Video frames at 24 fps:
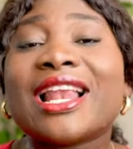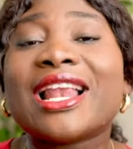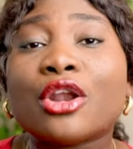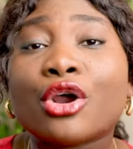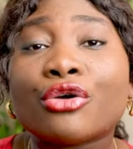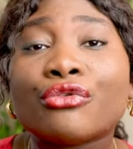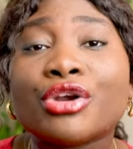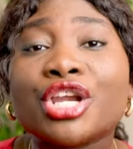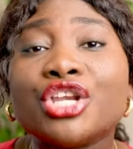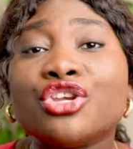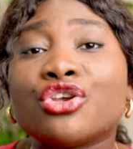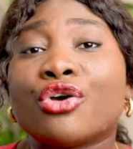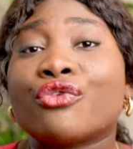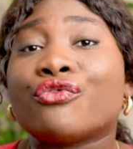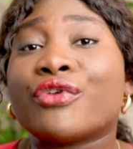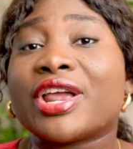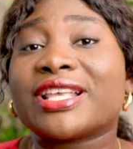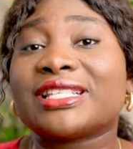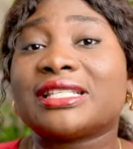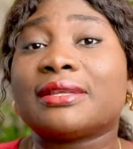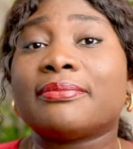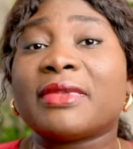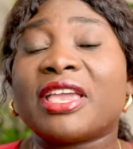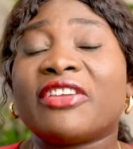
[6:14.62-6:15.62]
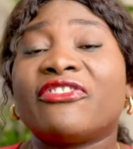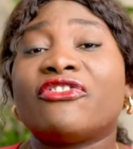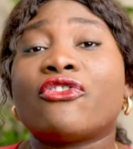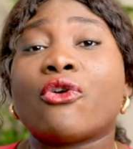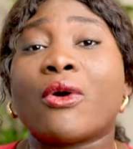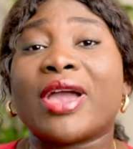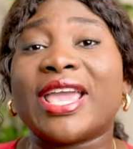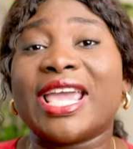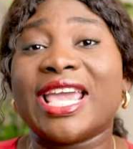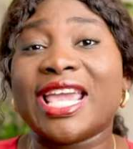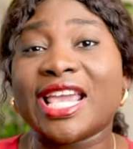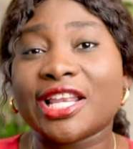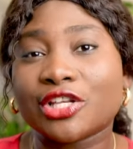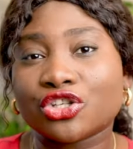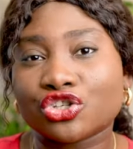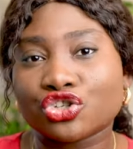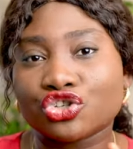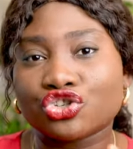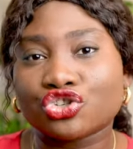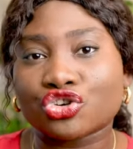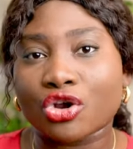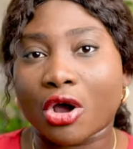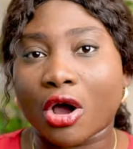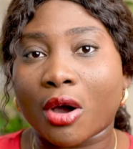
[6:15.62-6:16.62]
Her engaging videos give
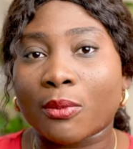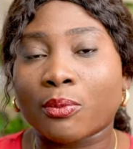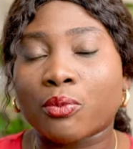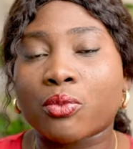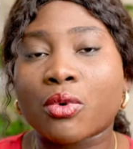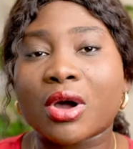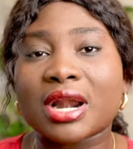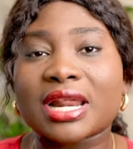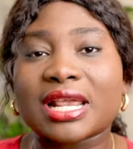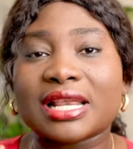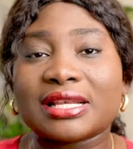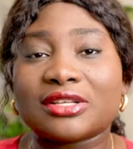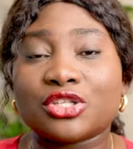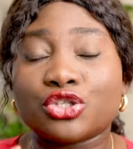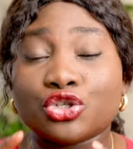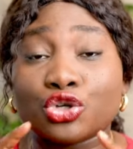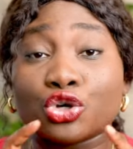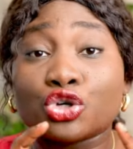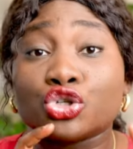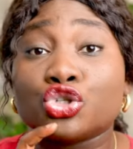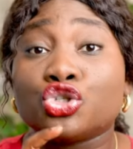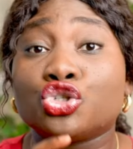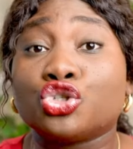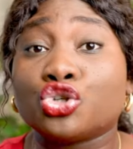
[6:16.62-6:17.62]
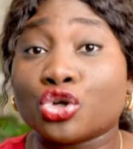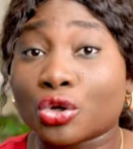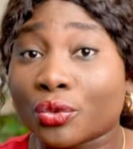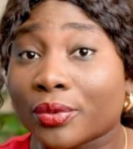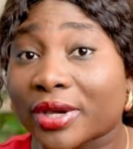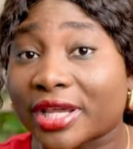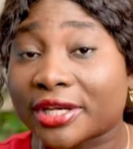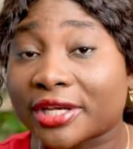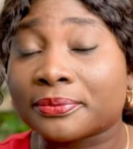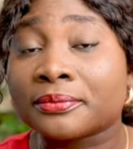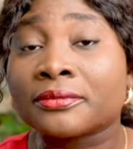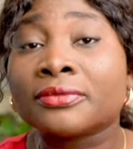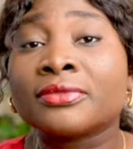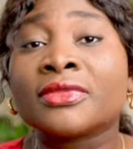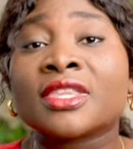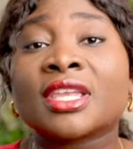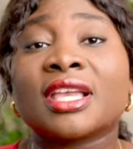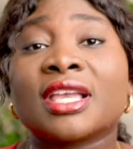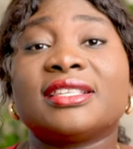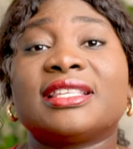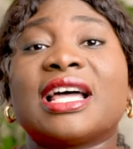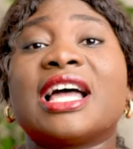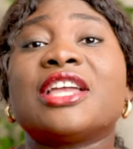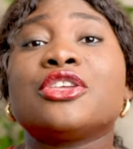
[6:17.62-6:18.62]
solid advice, especially
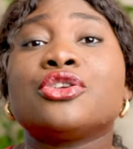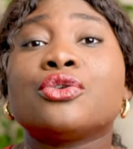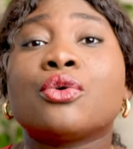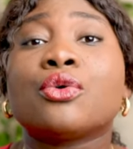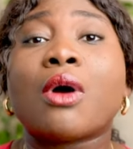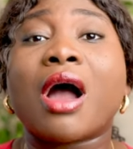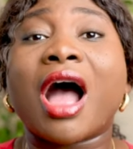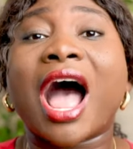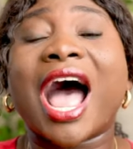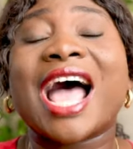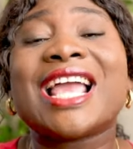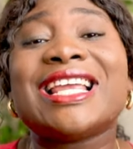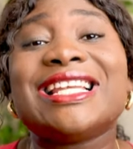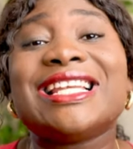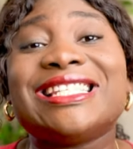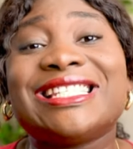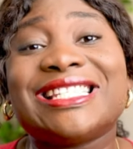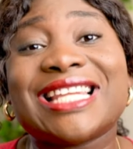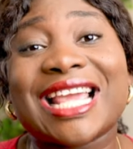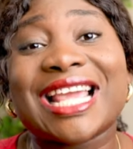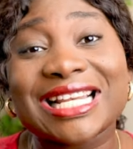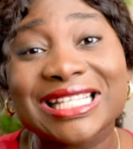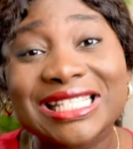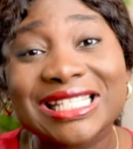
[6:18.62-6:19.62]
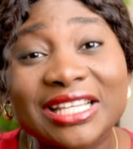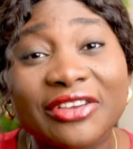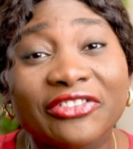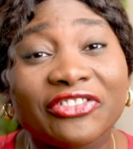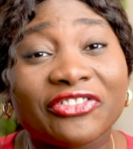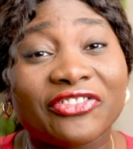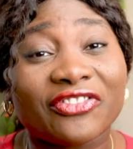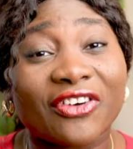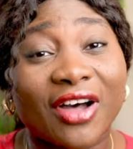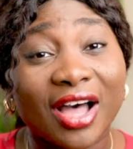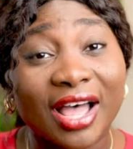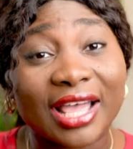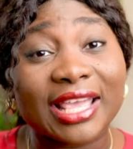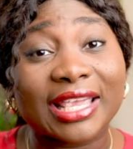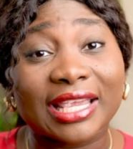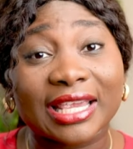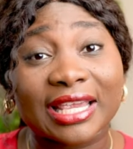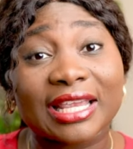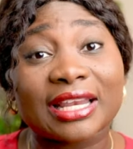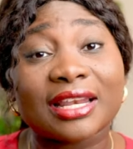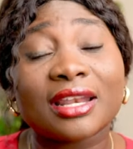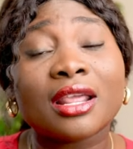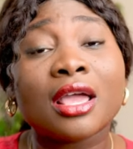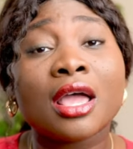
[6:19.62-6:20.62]
if you're in your early stages
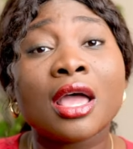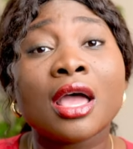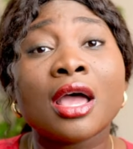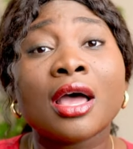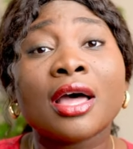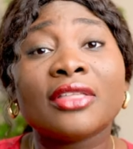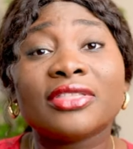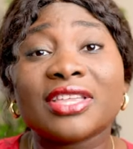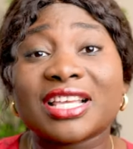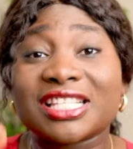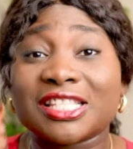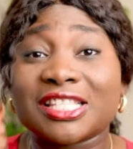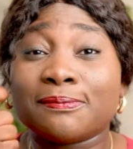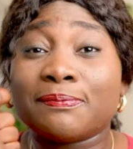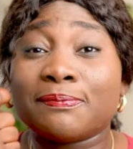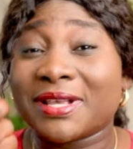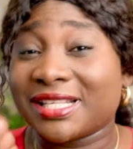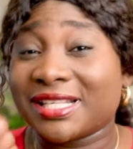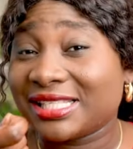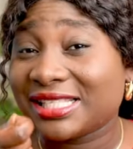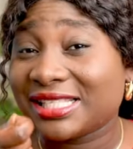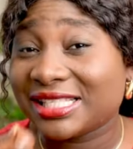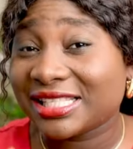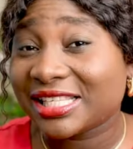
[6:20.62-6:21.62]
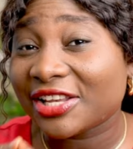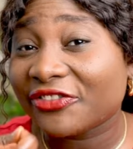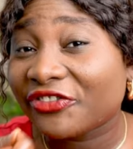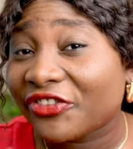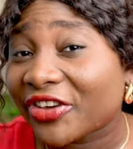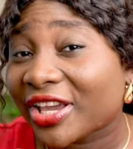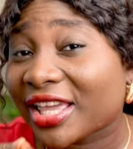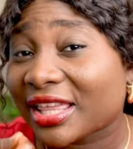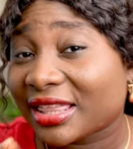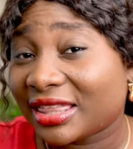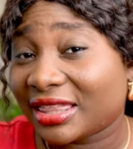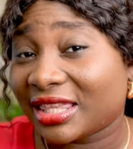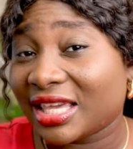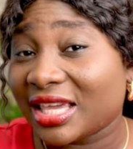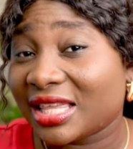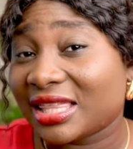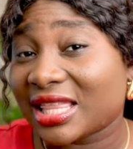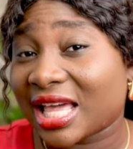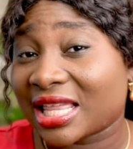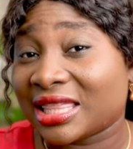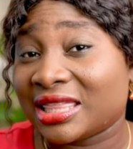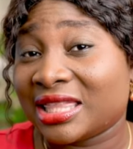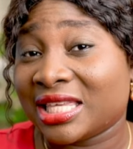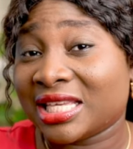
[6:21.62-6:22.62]
of your career.
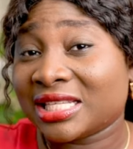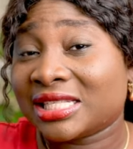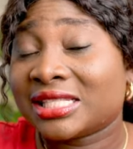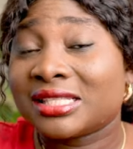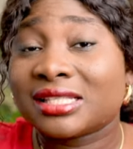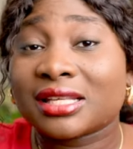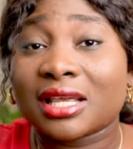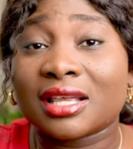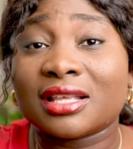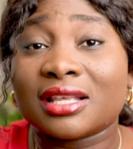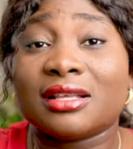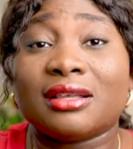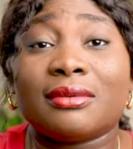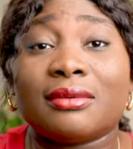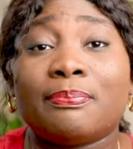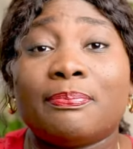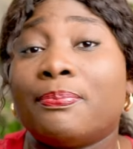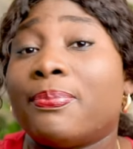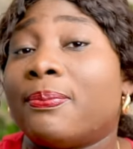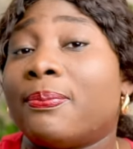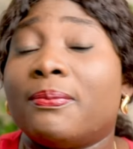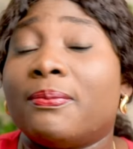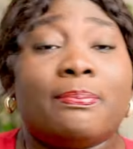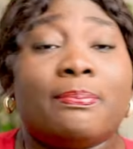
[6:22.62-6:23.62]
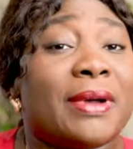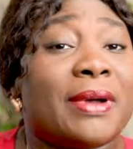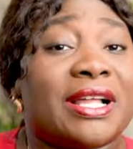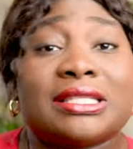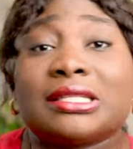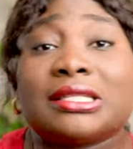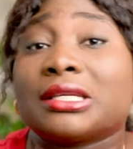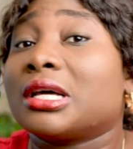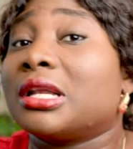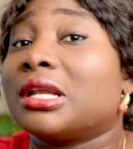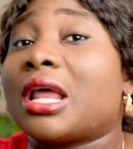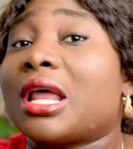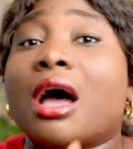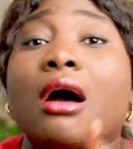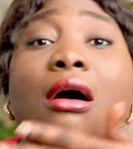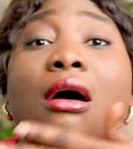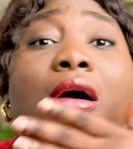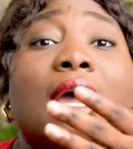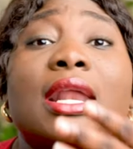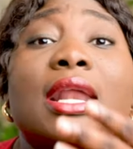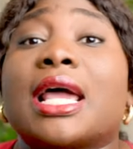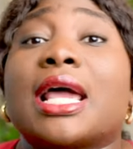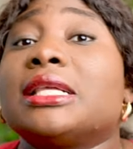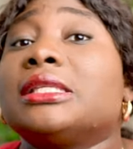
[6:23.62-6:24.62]
Recently, she started covering
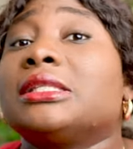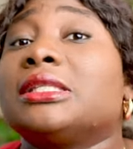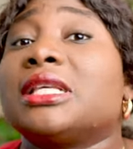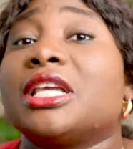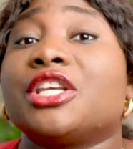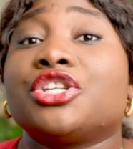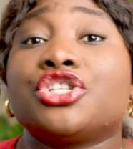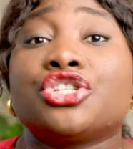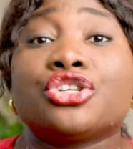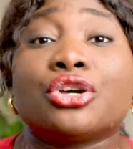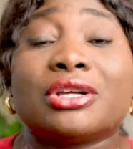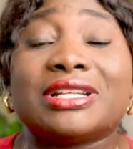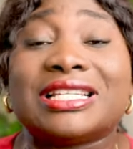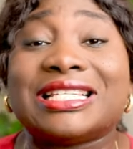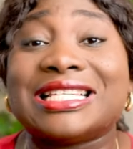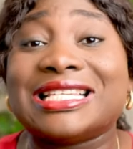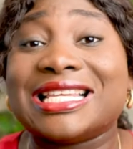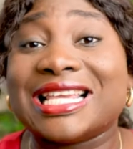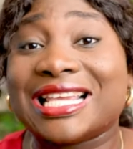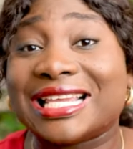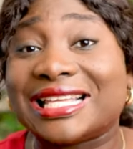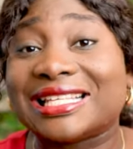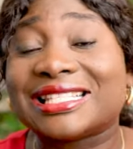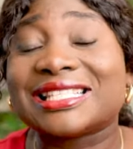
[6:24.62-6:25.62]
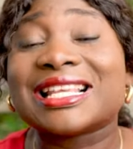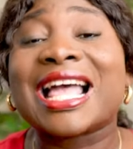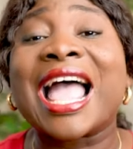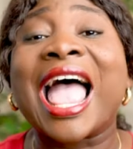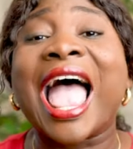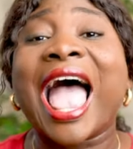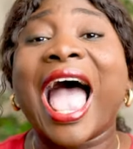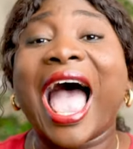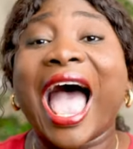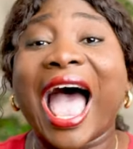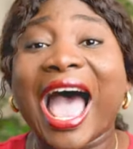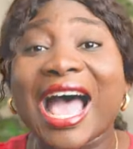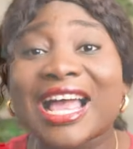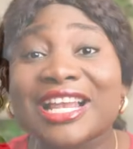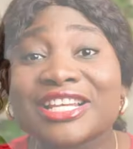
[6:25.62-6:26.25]
core project management ideas too,